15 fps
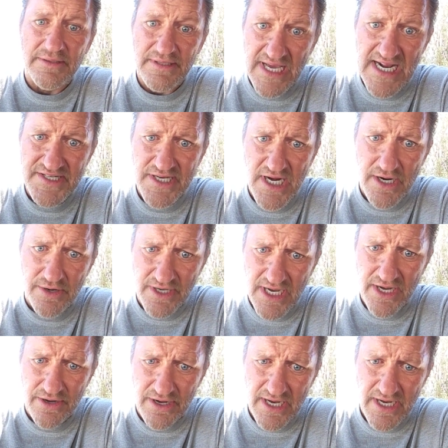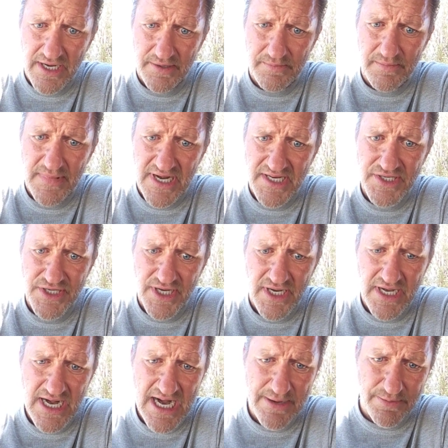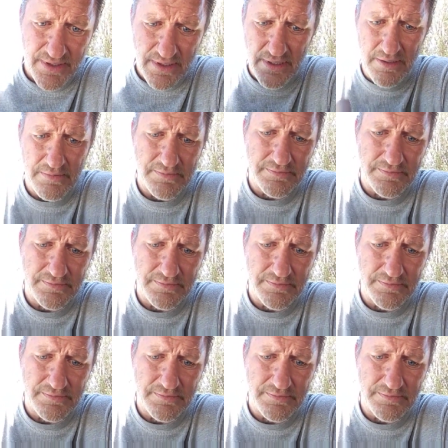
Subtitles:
that's how a gearhead makes shit happen.